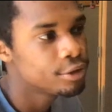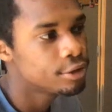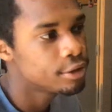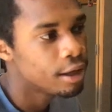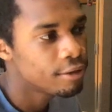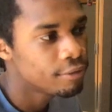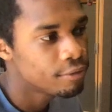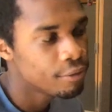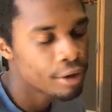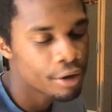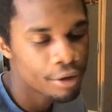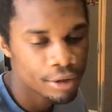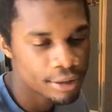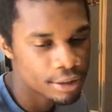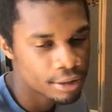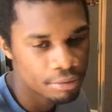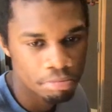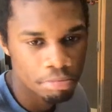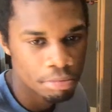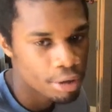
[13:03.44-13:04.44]
software.
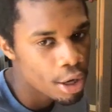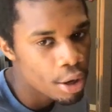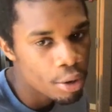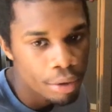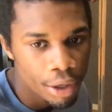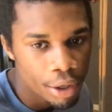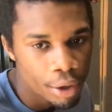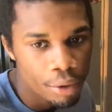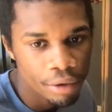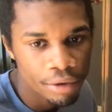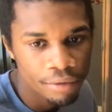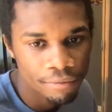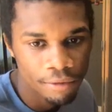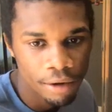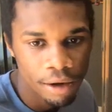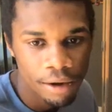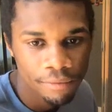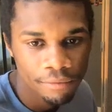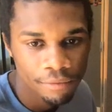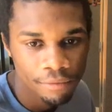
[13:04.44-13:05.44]
There's no code
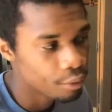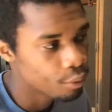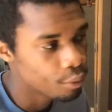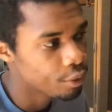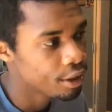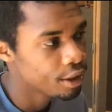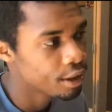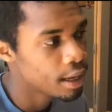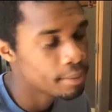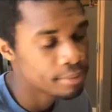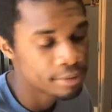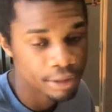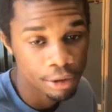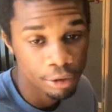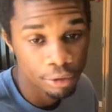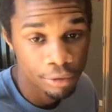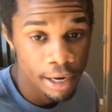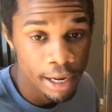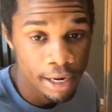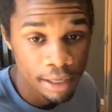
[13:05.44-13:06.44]
involved when it comes
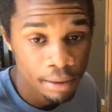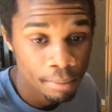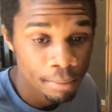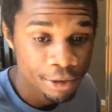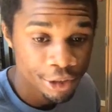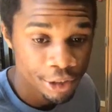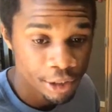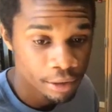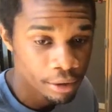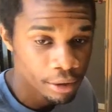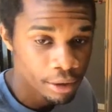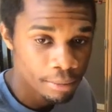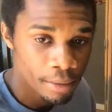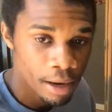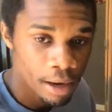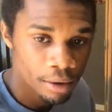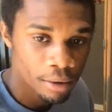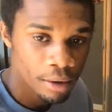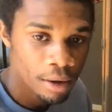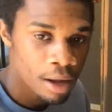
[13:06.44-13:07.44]
to creating a machine learning
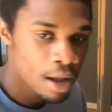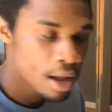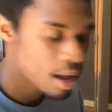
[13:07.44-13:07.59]
model.